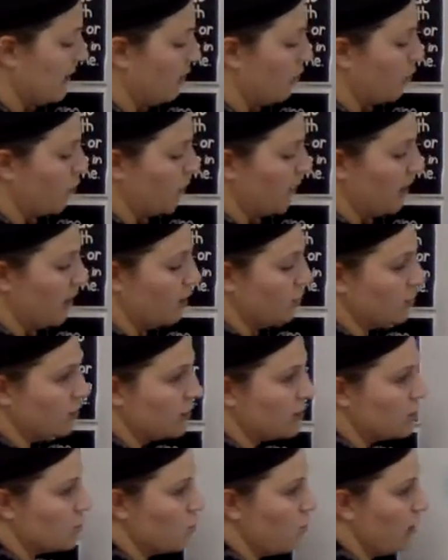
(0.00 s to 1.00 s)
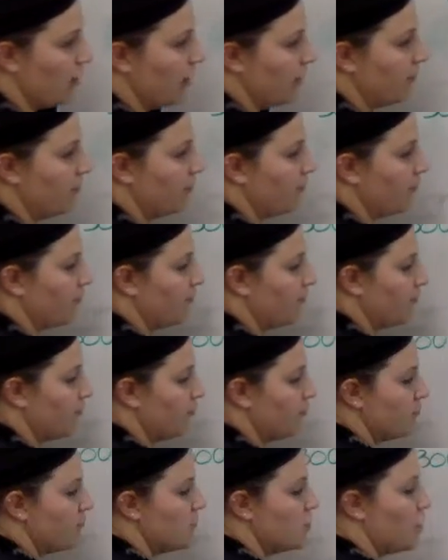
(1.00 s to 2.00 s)
and 320.
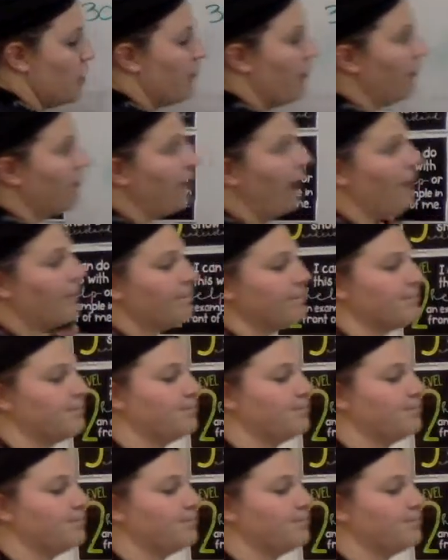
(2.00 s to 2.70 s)
Sorry about that.